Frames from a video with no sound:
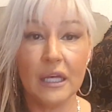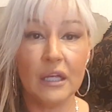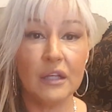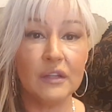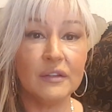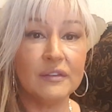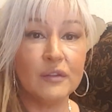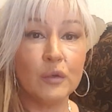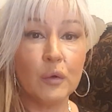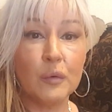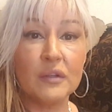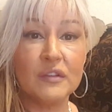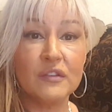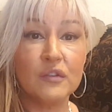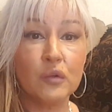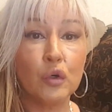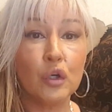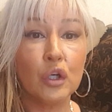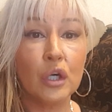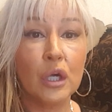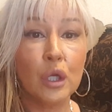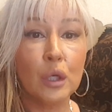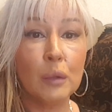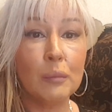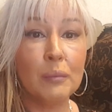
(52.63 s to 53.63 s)
so it's sort
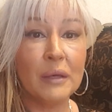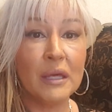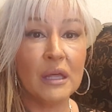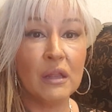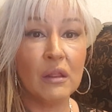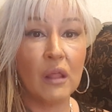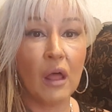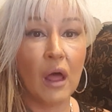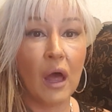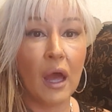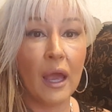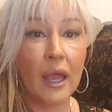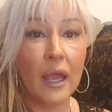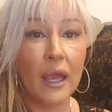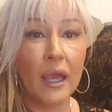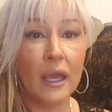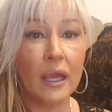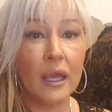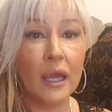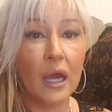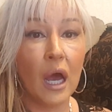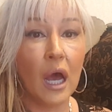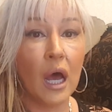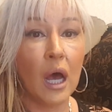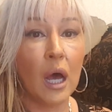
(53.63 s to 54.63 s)
of going to be
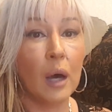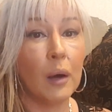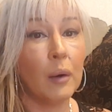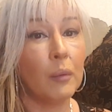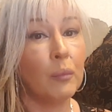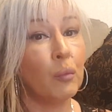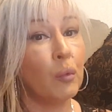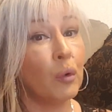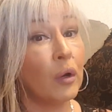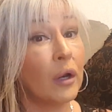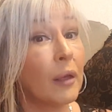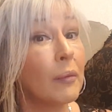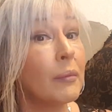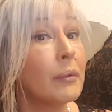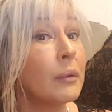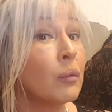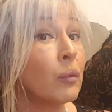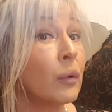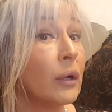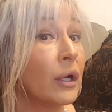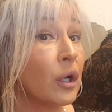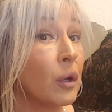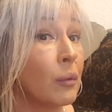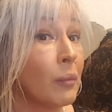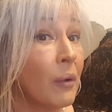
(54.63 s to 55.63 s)
like what I've been
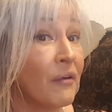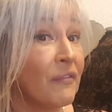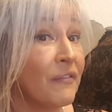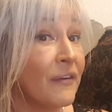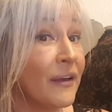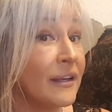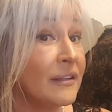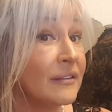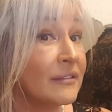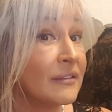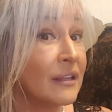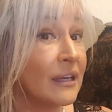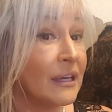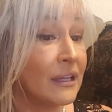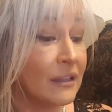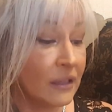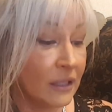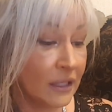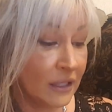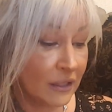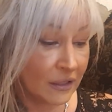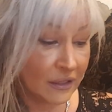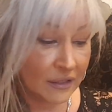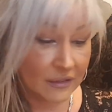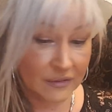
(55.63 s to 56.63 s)
wearing on my face
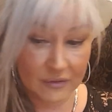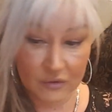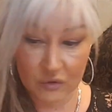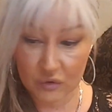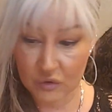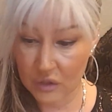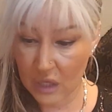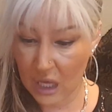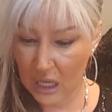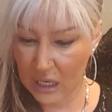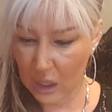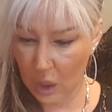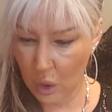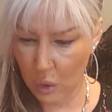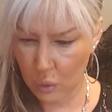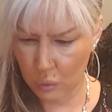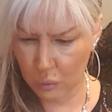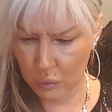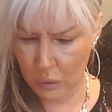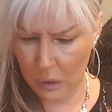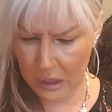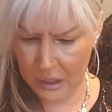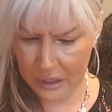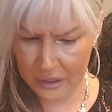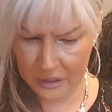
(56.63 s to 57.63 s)
lately, because there's not a whole
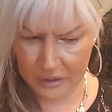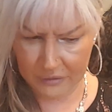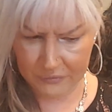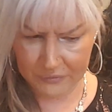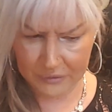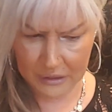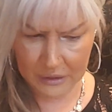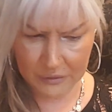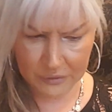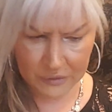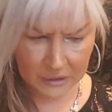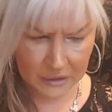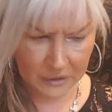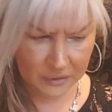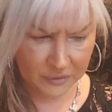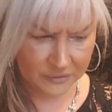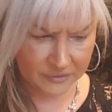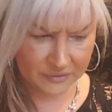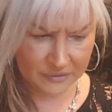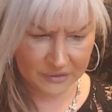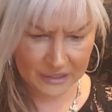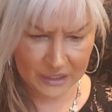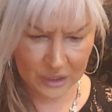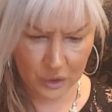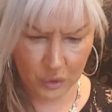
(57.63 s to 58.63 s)
lot of anything
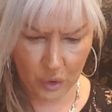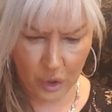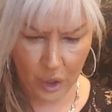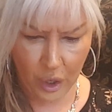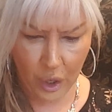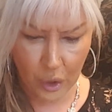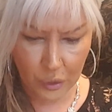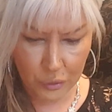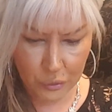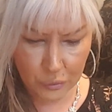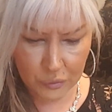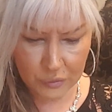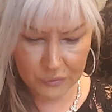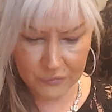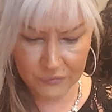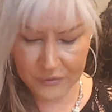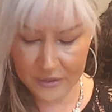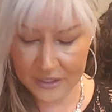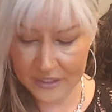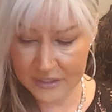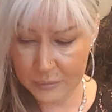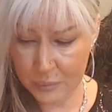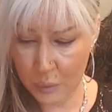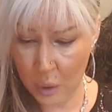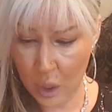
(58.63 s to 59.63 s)
else here other than
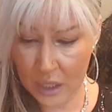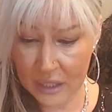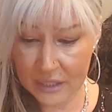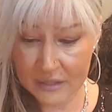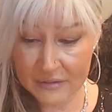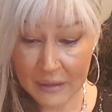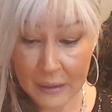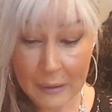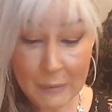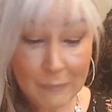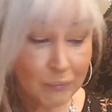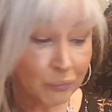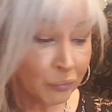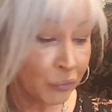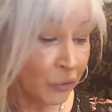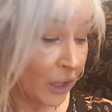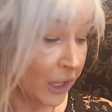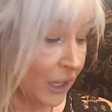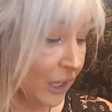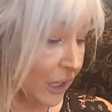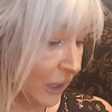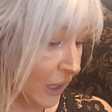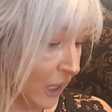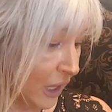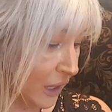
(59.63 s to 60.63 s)
face products.
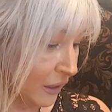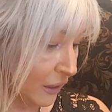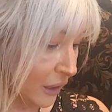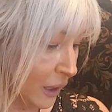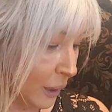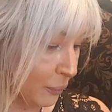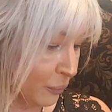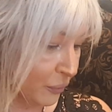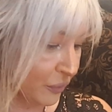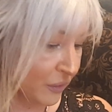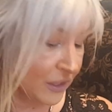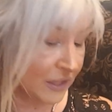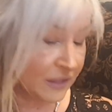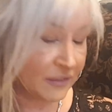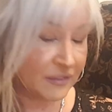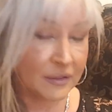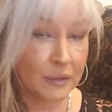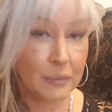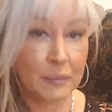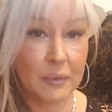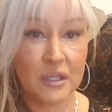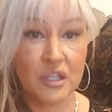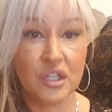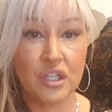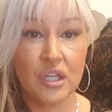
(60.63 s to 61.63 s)
And I got a couple things
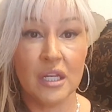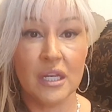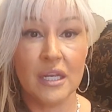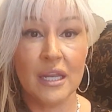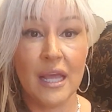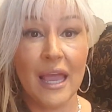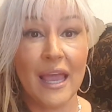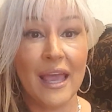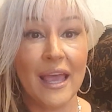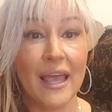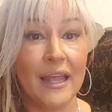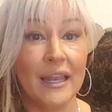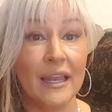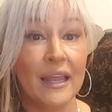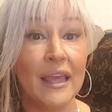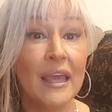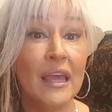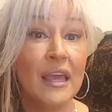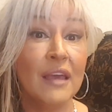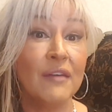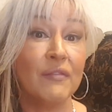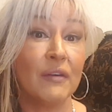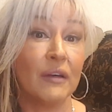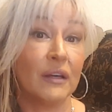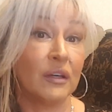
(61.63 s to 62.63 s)
to mention, and
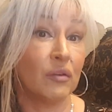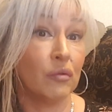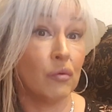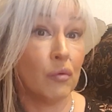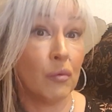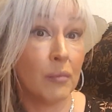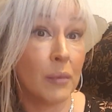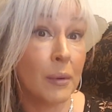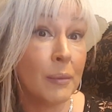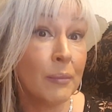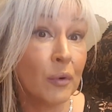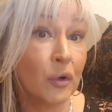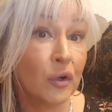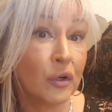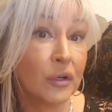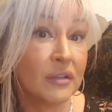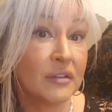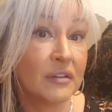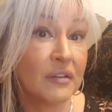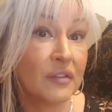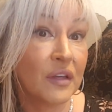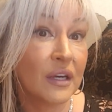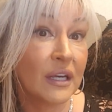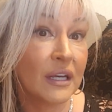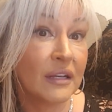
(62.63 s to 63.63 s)
if I can remember, because
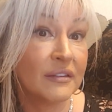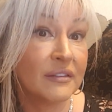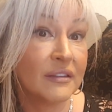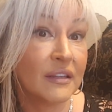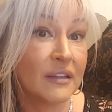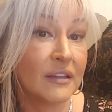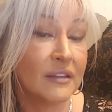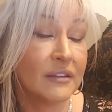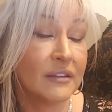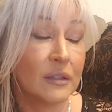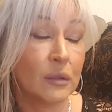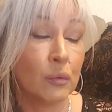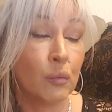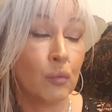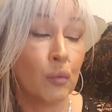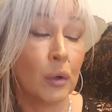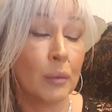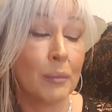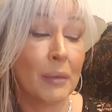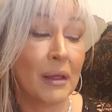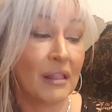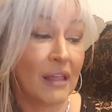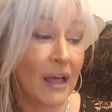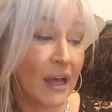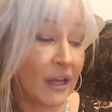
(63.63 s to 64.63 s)
I think I said in one of
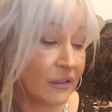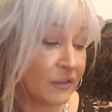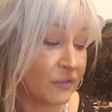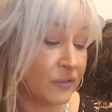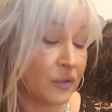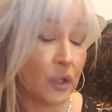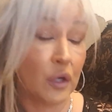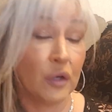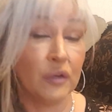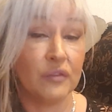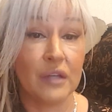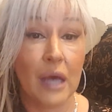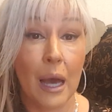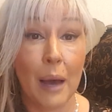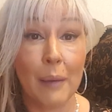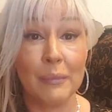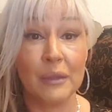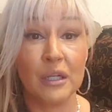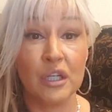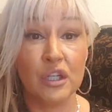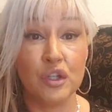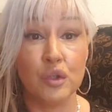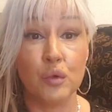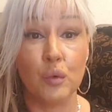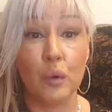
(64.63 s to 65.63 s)
my last videos, I'm
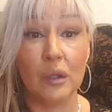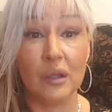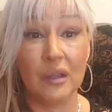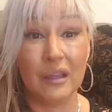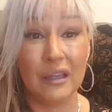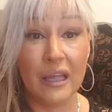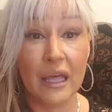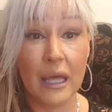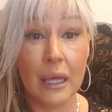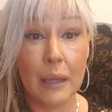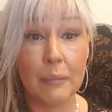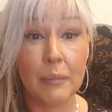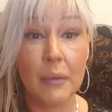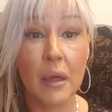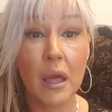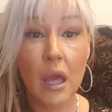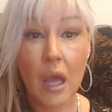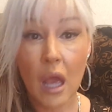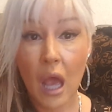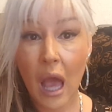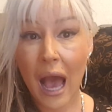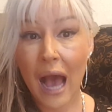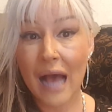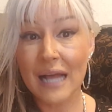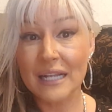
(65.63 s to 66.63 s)
going to do a lip.
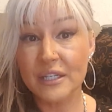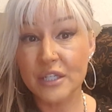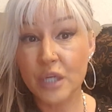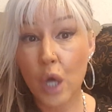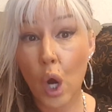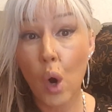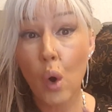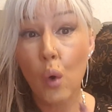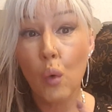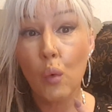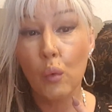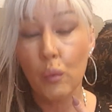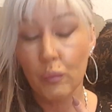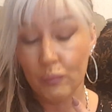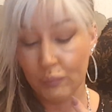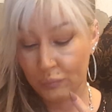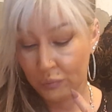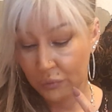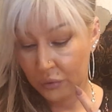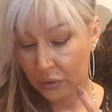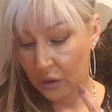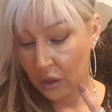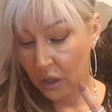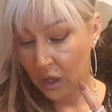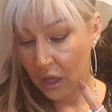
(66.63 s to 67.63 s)
I don't
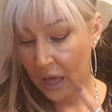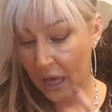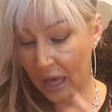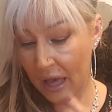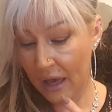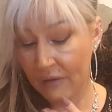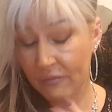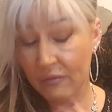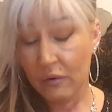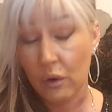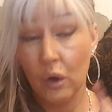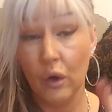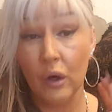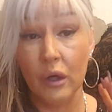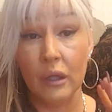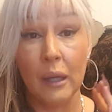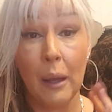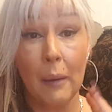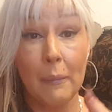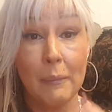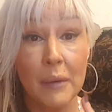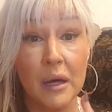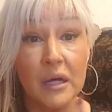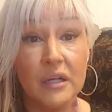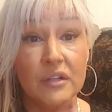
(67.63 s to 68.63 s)
have on
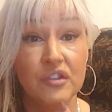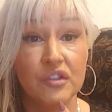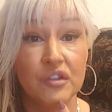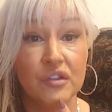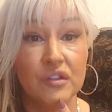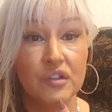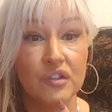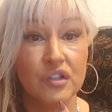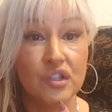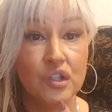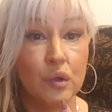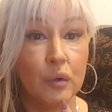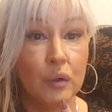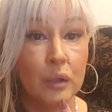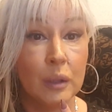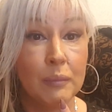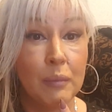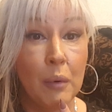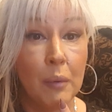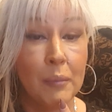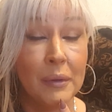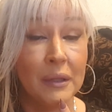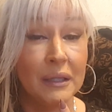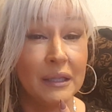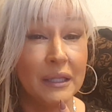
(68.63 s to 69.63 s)
much that's showing up
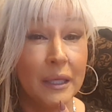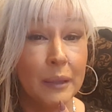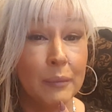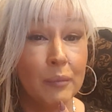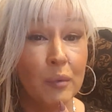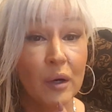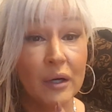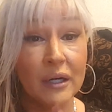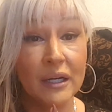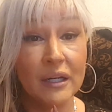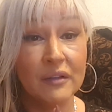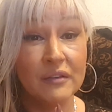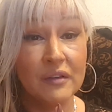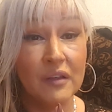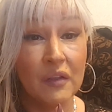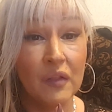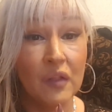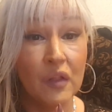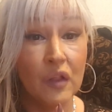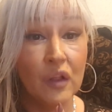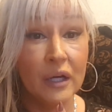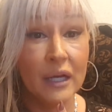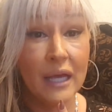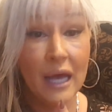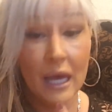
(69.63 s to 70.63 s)
on my lip right now, so they
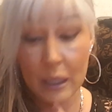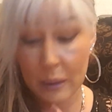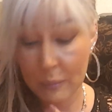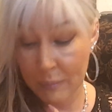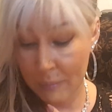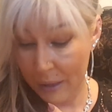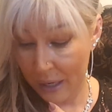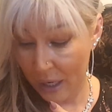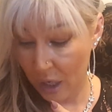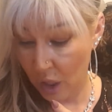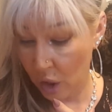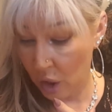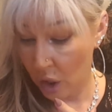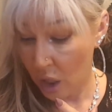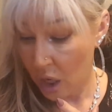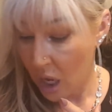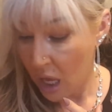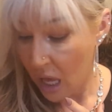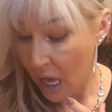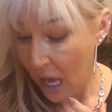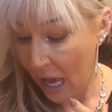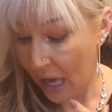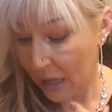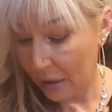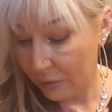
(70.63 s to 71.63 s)
look kind of bare.
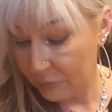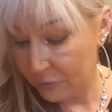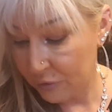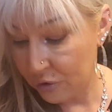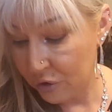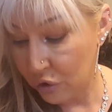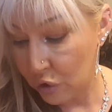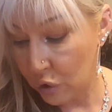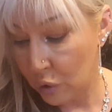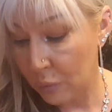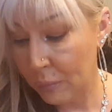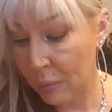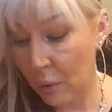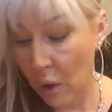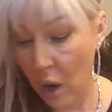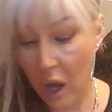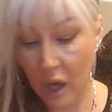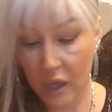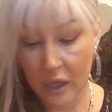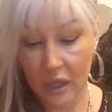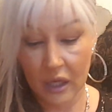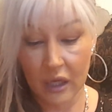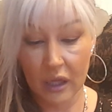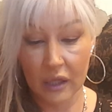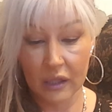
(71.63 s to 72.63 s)
I have two
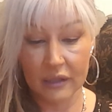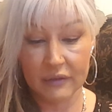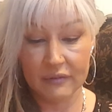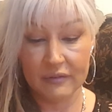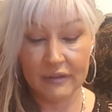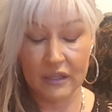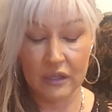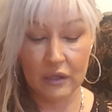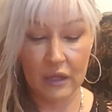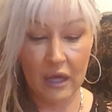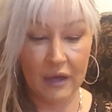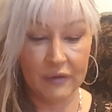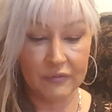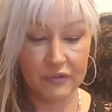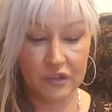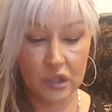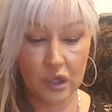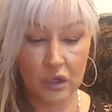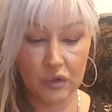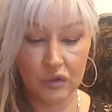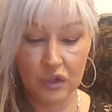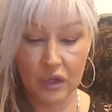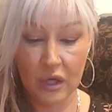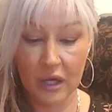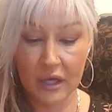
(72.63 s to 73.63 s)
products, and I've
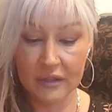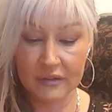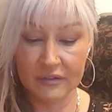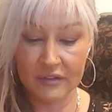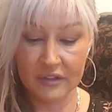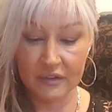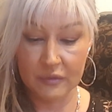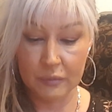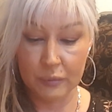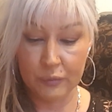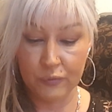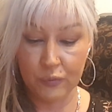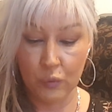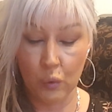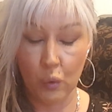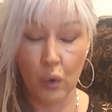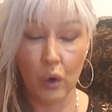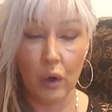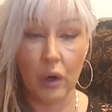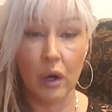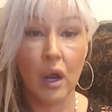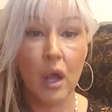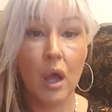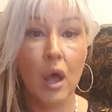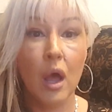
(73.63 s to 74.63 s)
showed you guys these
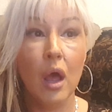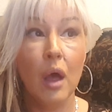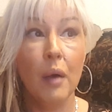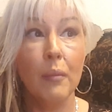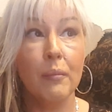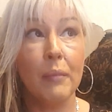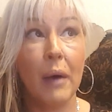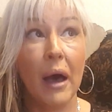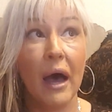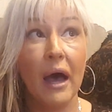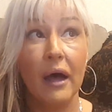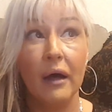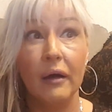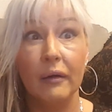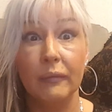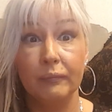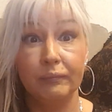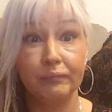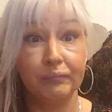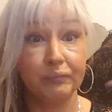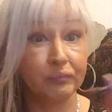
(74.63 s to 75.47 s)
before. My